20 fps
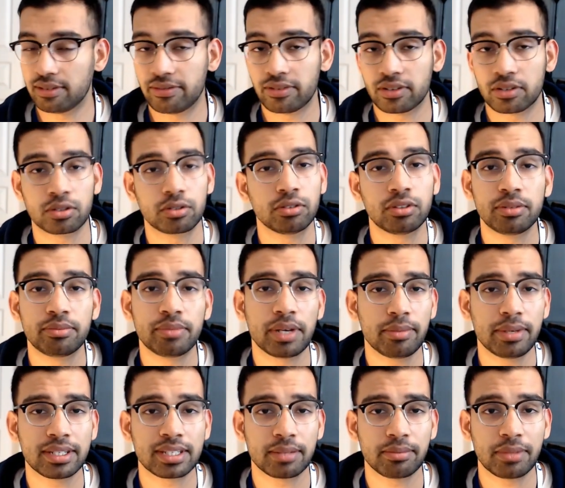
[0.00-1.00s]
For school, it may
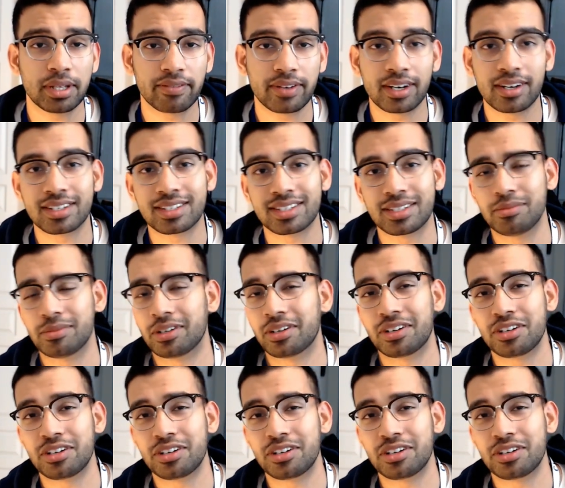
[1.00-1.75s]
be something very similar.